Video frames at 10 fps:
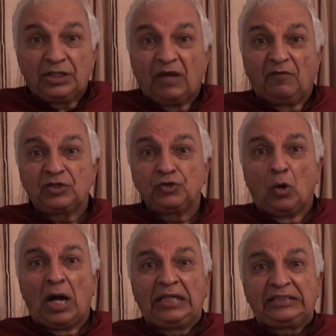There was
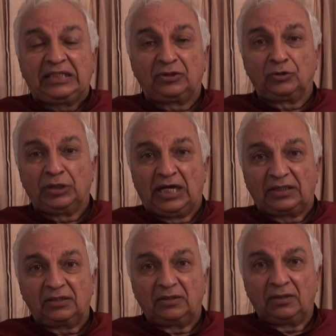no answer to
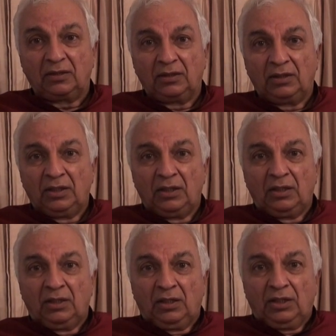that.
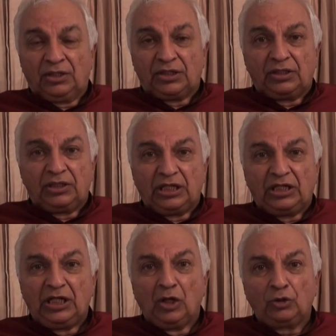The
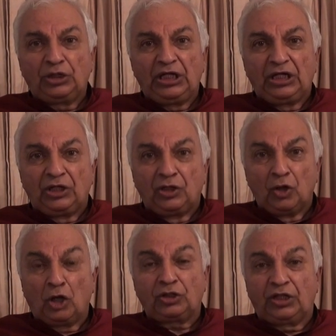DOT did
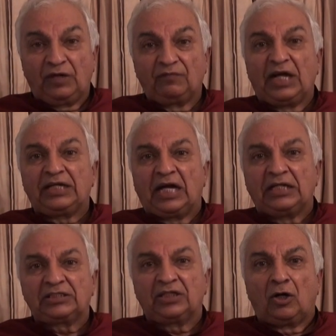not give that
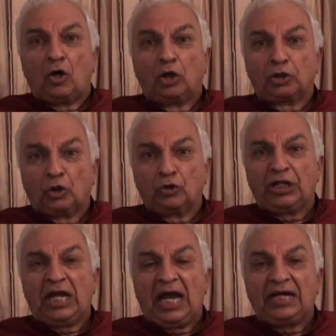answer, although
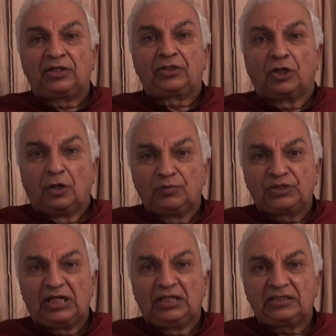they had term
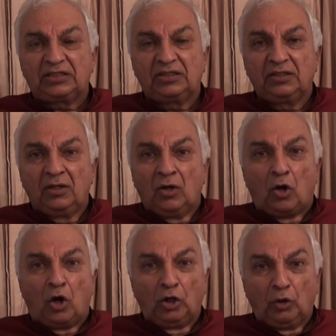cells
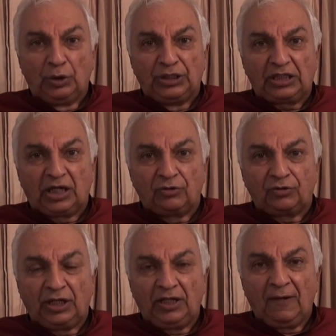all over the
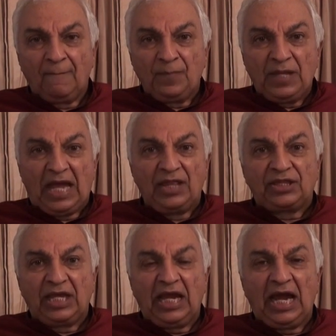country
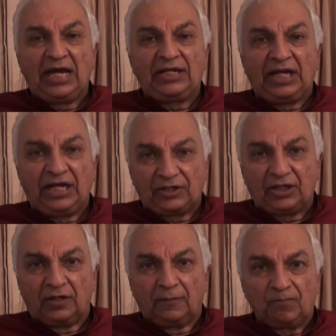and they had
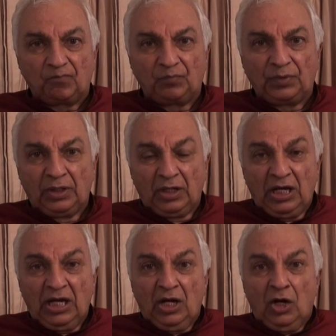data.
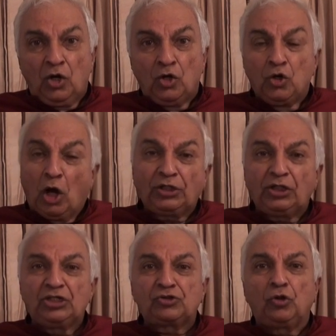
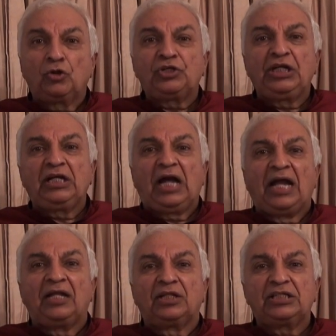Not disclosing
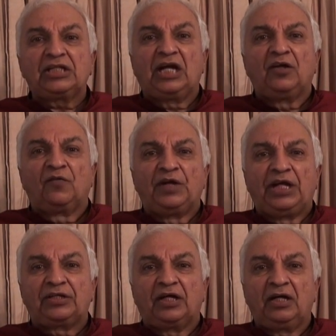this kind of
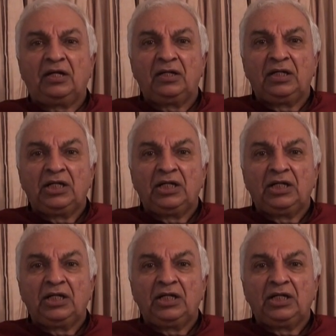data